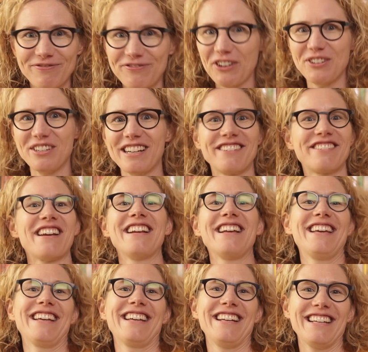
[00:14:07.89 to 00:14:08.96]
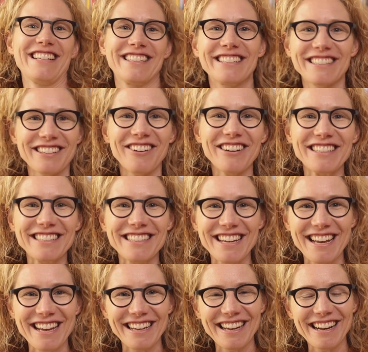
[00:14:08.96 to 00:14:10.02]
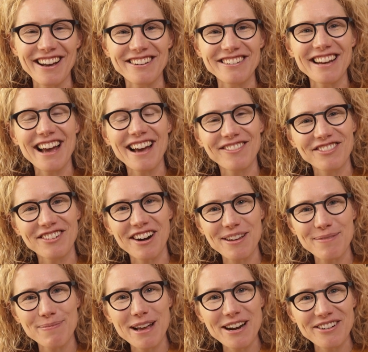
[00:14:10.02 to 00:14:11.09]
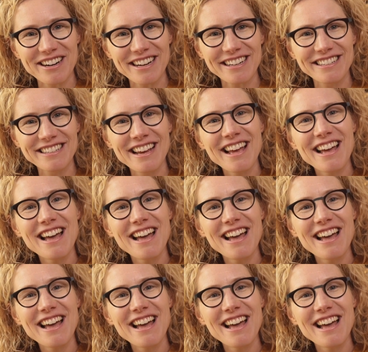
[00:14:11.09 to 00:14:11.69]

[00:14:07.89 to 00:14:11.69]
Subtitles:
photogenic and exciting, to have great merit.